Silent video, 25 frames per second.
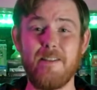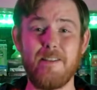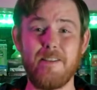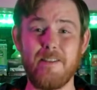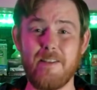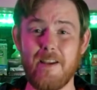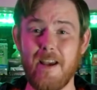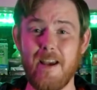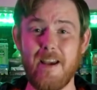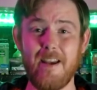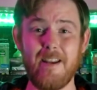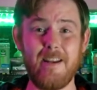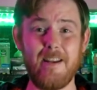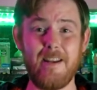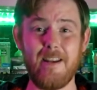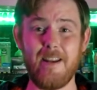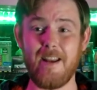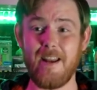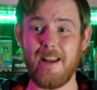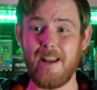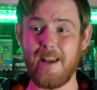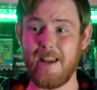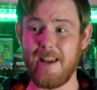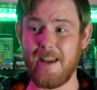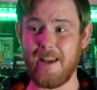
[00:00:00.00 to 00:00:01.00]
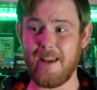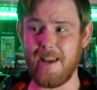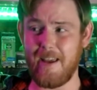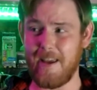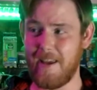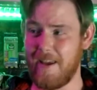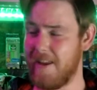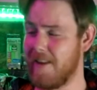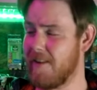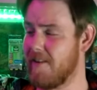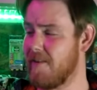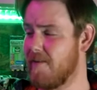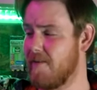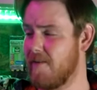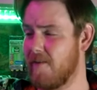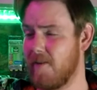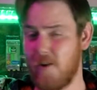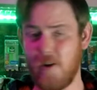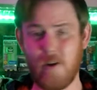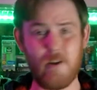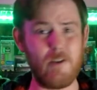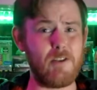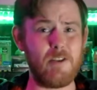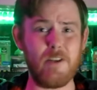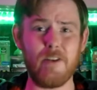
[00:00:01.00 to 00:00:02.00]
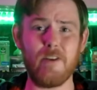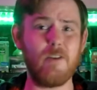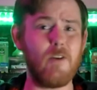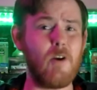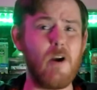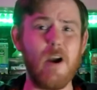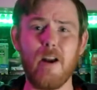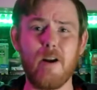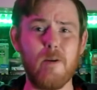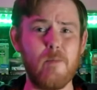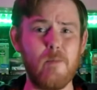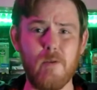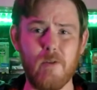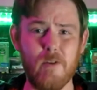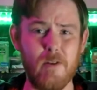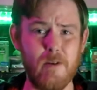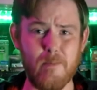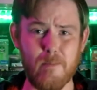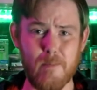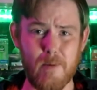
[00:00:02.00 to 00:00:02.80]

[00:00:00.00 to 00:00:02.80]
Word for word: said, it looks incredible in